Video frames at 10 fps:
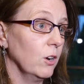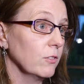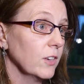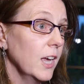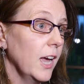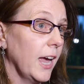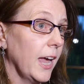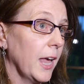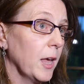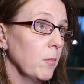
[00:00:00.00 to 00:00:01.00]
off,
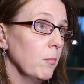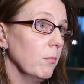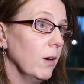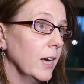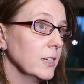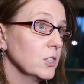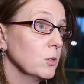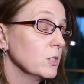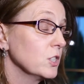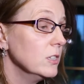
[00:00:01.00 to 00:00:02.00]
um, and
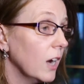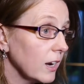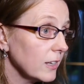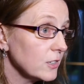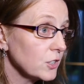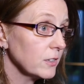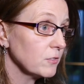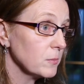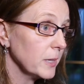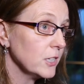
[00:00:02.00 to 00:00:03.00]
so much knowledge and
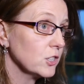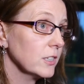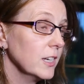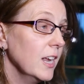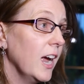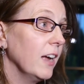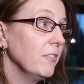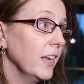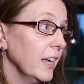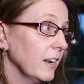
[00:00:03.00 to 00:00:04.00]
information.
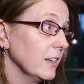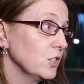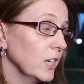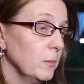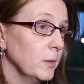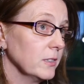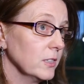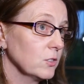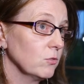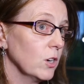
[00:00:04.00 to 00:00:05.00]
And then, as Gentle
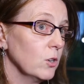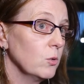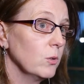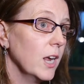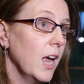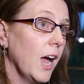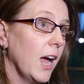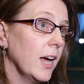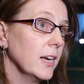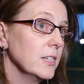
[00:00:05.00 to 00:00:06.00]
Birth has grown
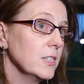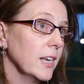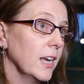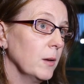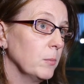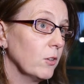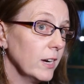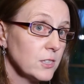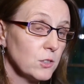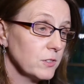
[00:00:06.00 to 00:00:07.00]
and uh,
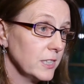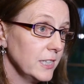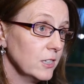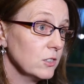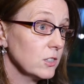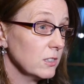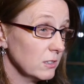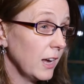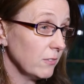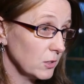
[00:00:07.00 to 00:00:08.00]
progressed over the years,
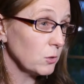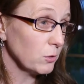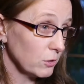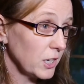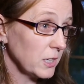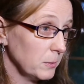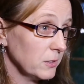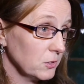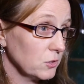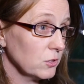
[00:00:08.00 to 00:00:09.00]
having other Gentle
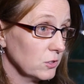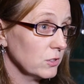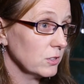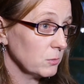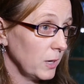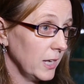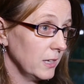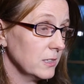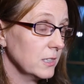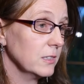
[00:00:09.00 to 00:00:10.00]
Birth instructors as
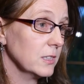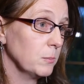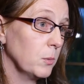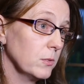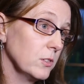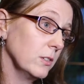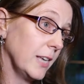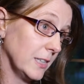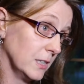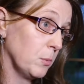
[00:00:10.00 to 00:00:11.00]
well to to
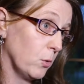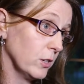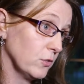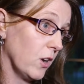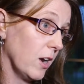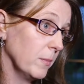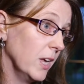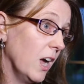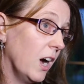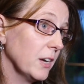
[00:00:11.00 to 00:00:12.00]
get support
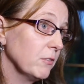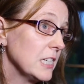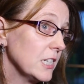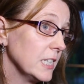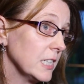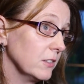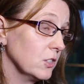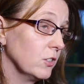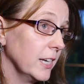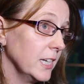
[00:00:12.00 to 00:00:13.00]
from. I originally did
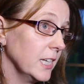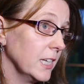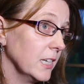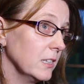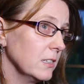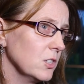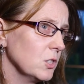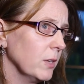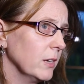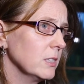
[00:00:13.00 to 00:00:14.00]
the training in
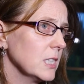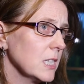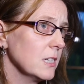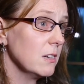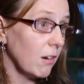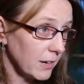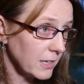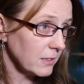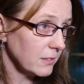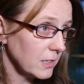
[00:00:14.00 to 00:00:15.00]

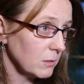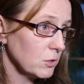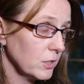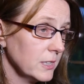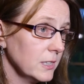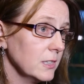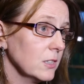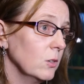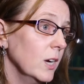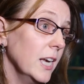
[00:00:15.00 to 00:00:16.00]
2009, I think, with Tracy.
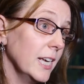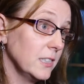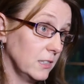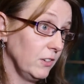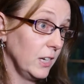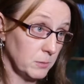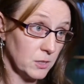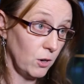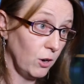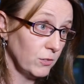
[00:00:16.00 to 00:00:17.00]
So it's
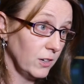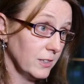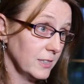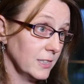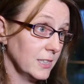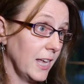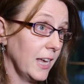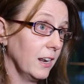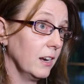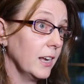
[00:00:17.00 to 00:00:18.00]
developed an awful lot since
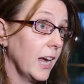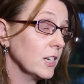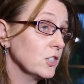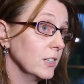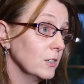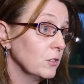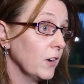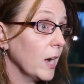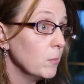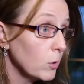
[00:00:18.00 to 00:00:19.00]
then, and I actually
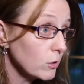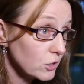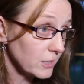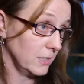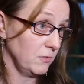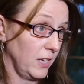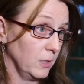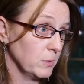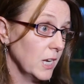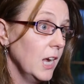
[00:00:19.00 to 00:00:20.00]
love how much it's
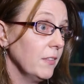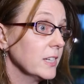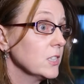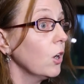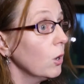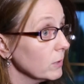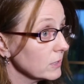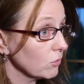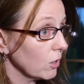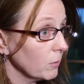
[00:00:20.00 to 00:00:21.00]
developed. That it's
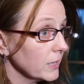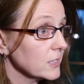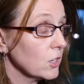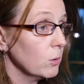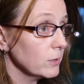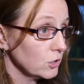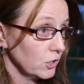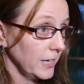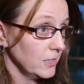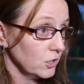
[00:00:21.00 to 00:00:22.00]
always growing, it's always
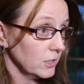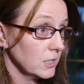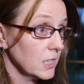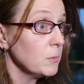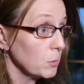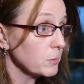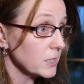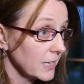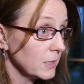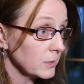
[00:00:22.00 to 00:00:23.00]
changing to keep up
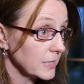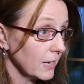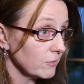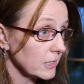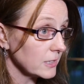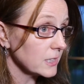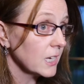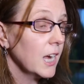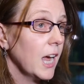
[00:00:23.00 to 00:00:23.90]
to date with the evidence.